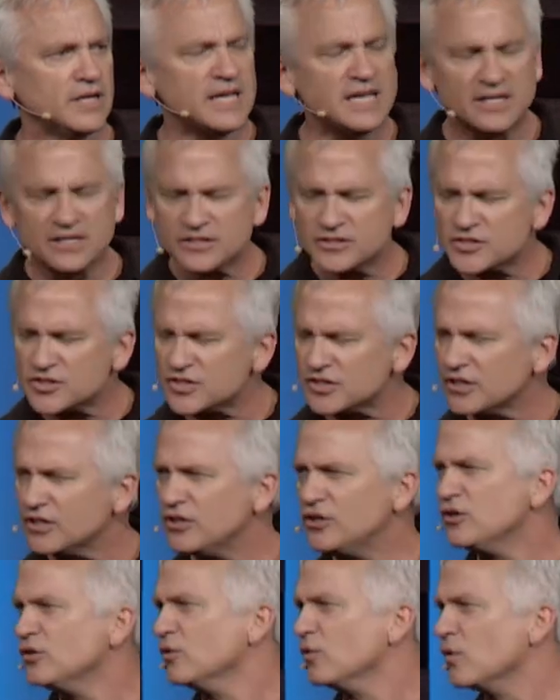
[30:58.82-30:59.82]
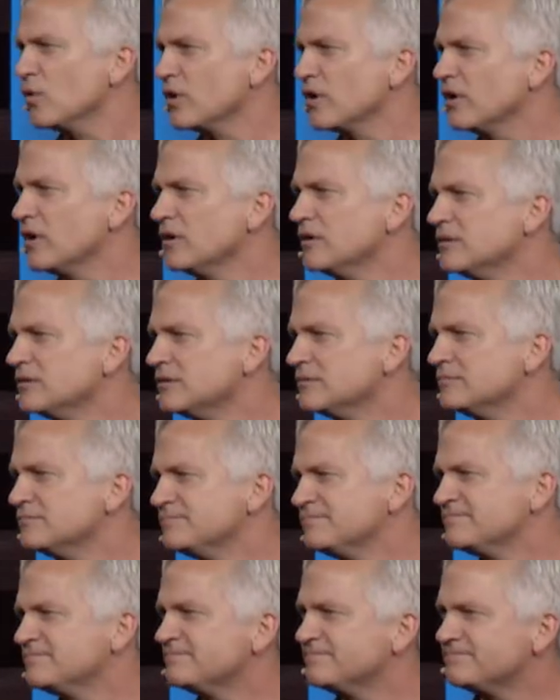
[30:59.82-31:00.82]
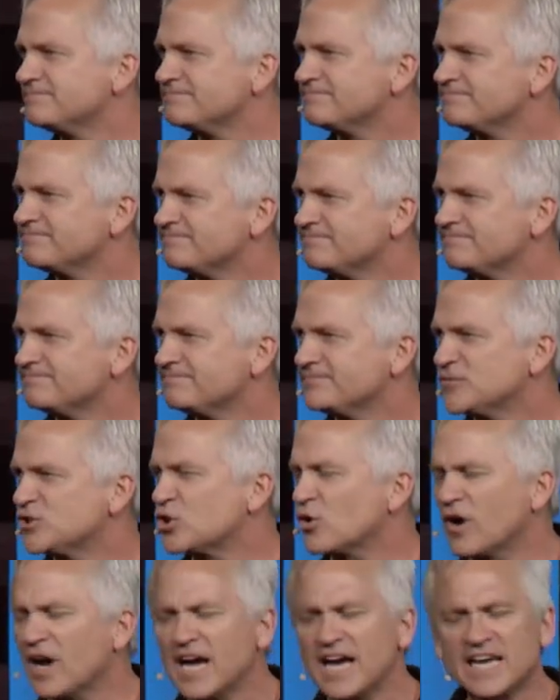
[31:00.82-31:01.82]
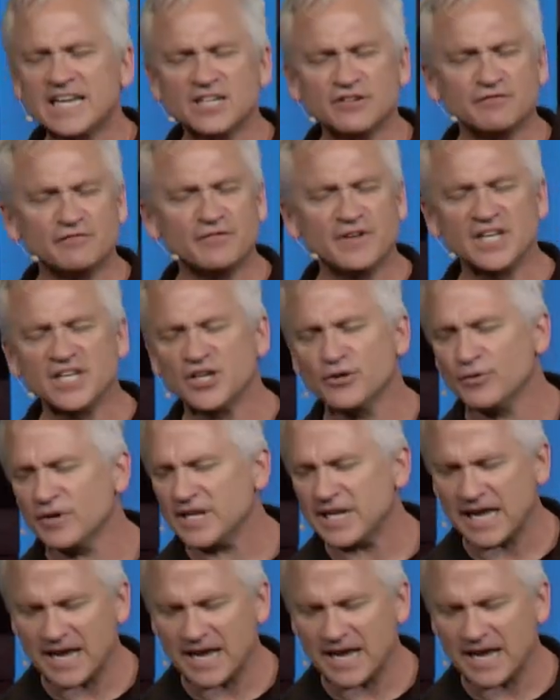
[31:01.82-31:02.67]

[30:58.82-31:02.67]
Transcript: insecure, trying to figure it